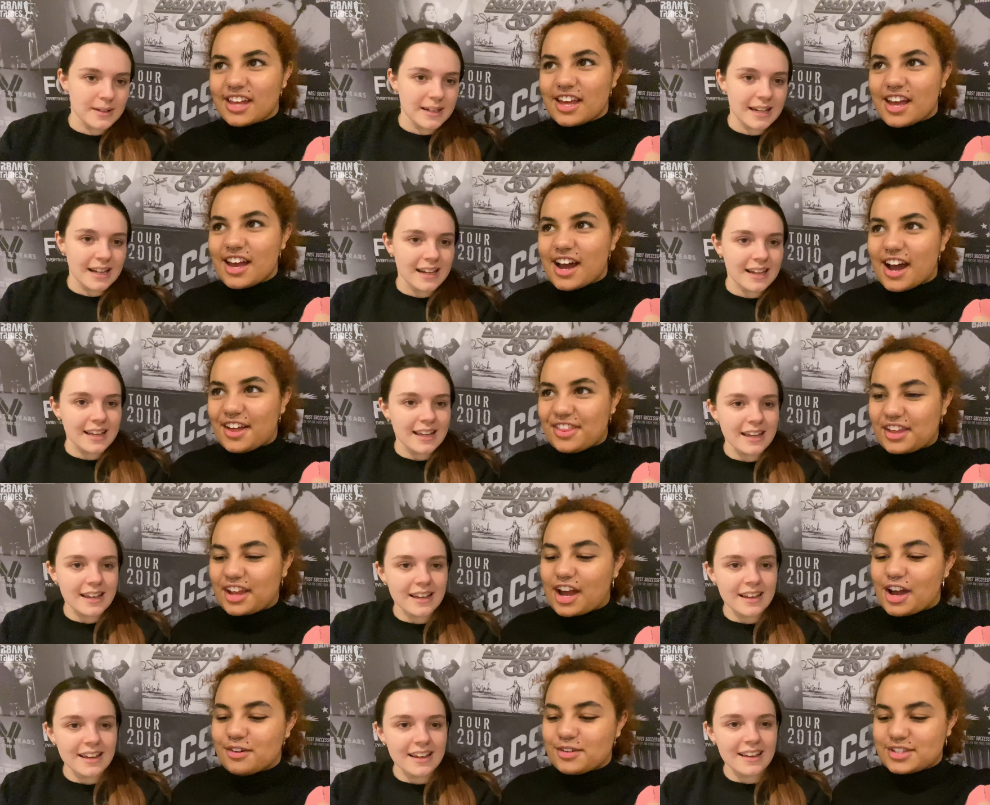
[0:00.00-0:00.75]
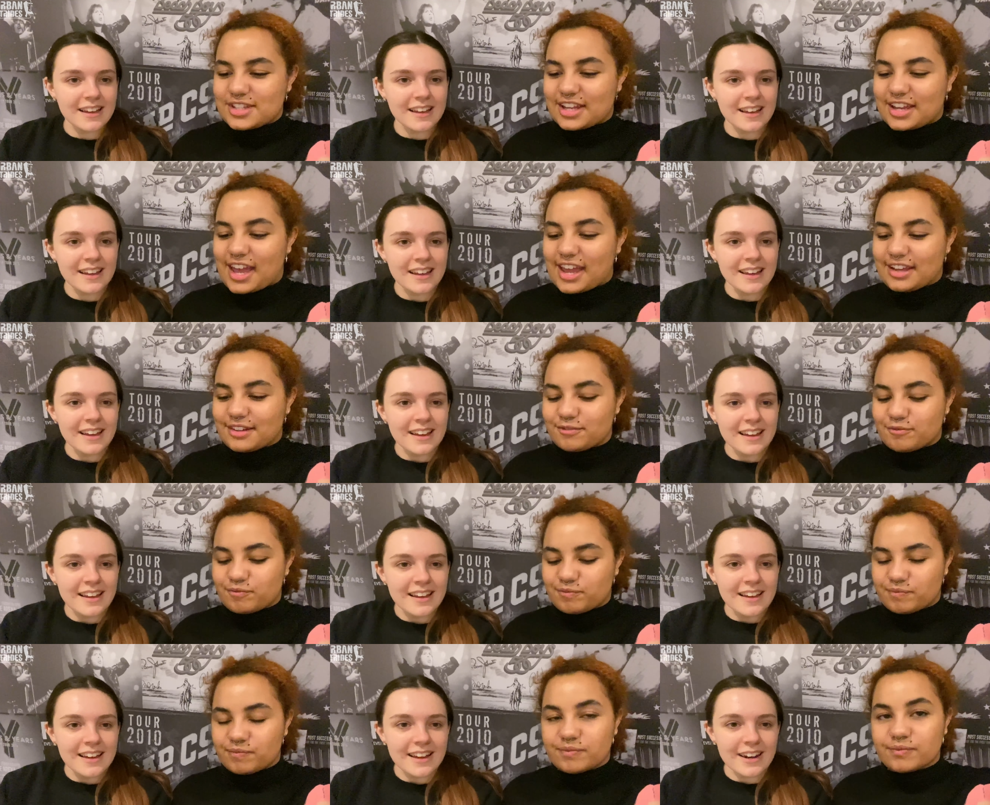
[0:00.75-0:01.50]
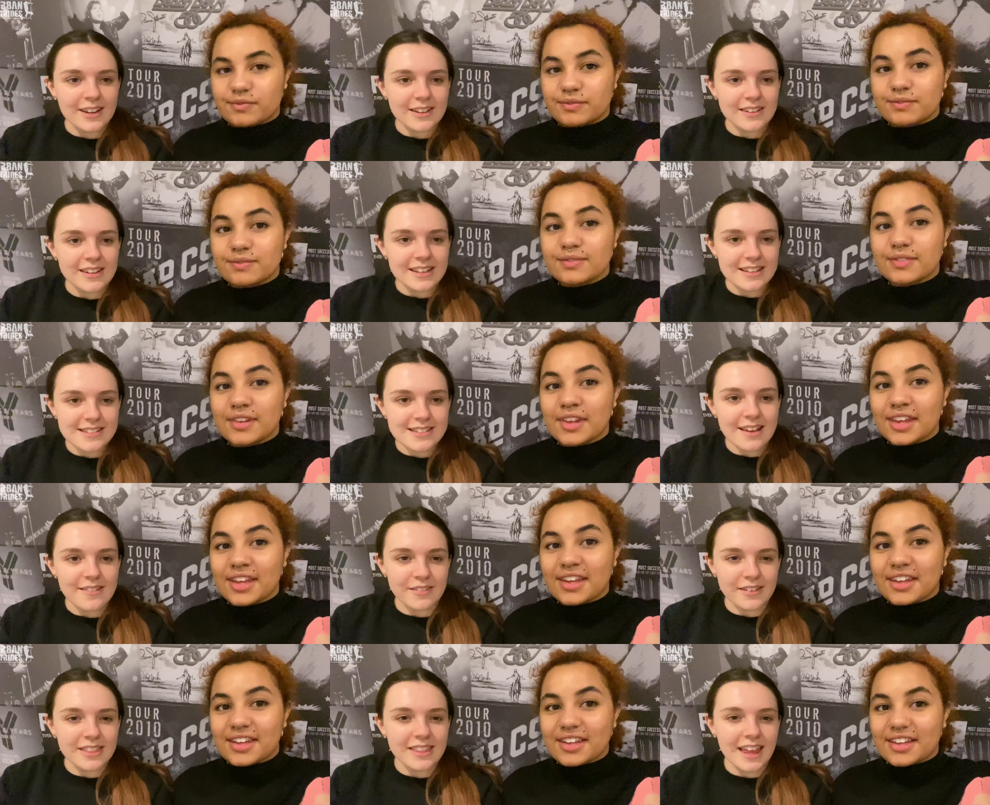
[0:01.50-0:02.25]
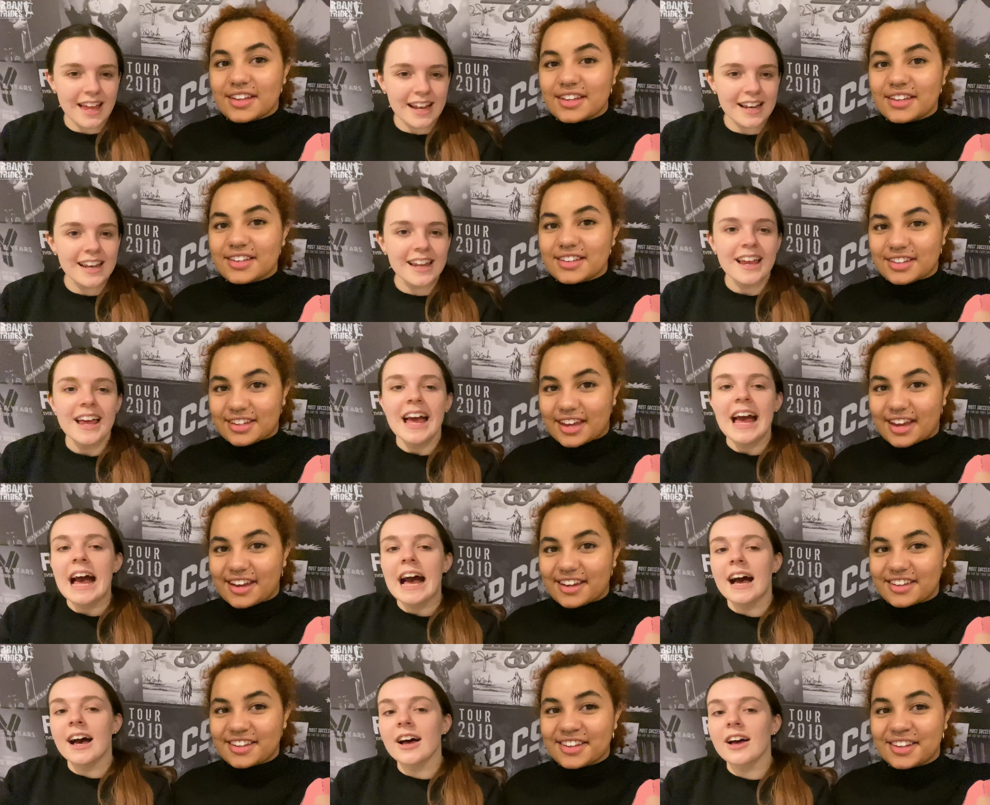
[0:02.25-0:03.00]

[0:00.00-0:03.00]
Speaker 1: Like? I think I was like eight I was like seven then. Yeah.